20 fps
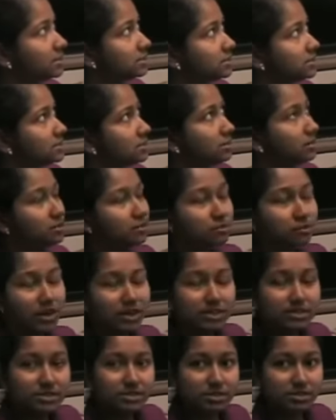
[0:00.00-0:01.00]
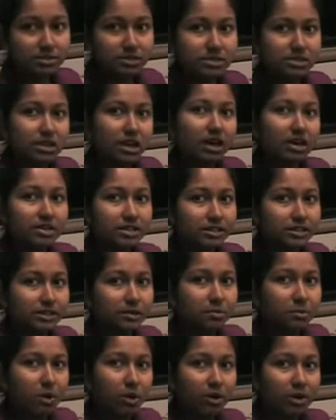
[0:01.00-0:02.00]
So once you start in the
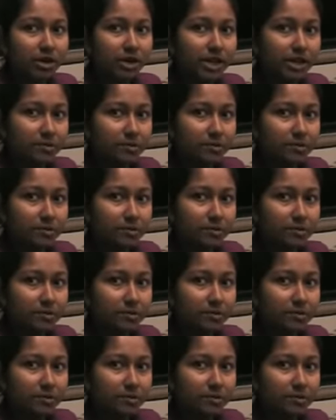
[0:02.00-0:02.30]
morning,